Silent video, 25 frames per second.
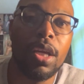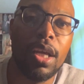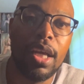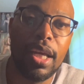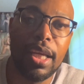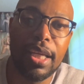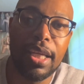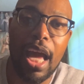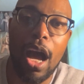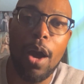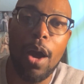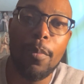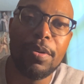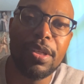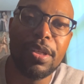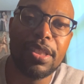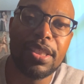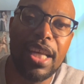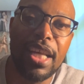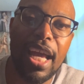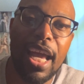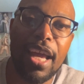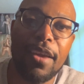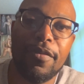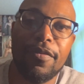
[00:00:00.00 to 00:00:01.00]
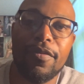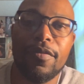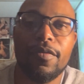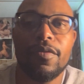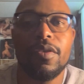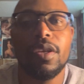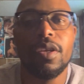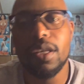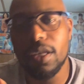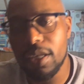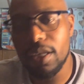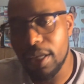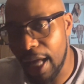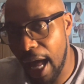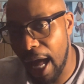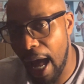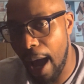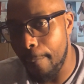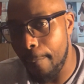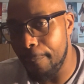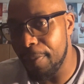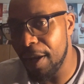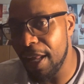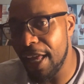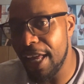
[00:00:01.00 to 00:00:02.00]
Y'all be safe.
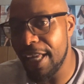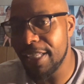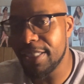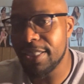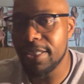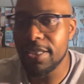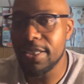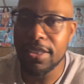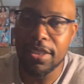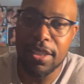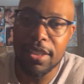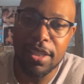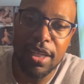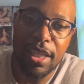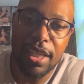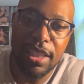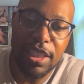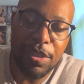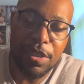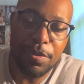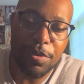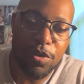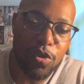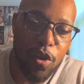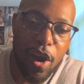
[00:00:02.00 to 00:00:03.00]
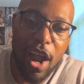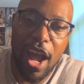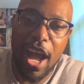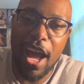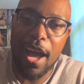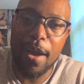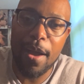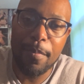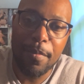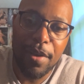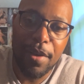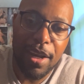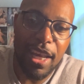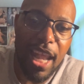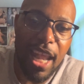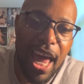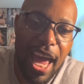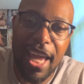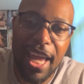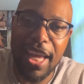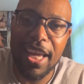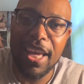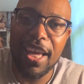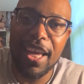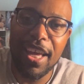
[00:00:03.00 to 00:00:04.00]
God bless. Subscribe,
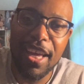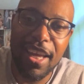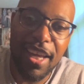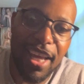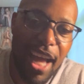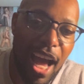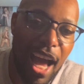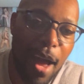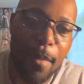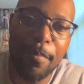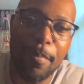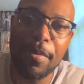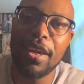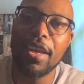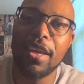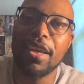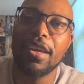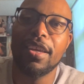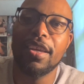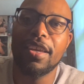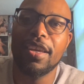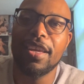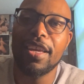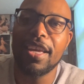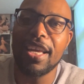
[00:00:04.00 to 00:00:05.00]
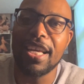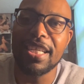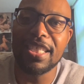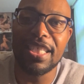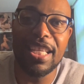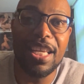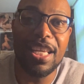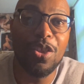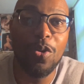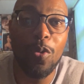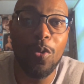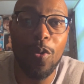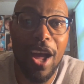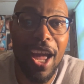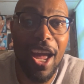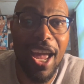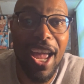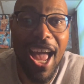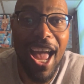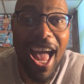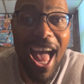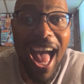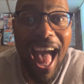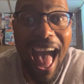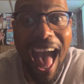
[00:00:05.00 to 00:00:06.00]
like, comment, because either way,
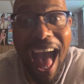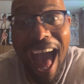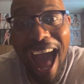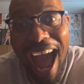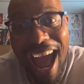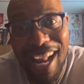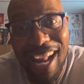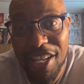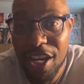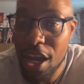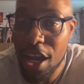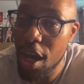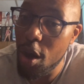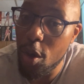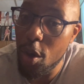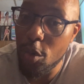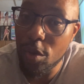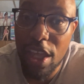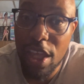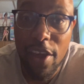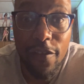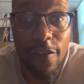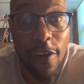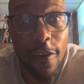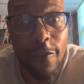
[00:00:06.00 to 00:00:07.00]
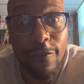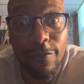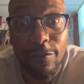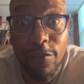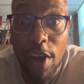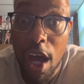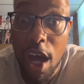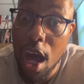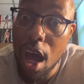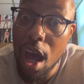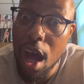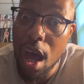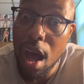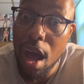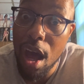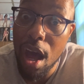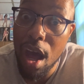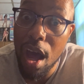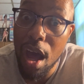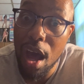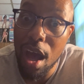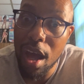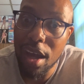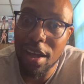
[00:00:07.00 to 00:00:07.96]
I don't give a fuck.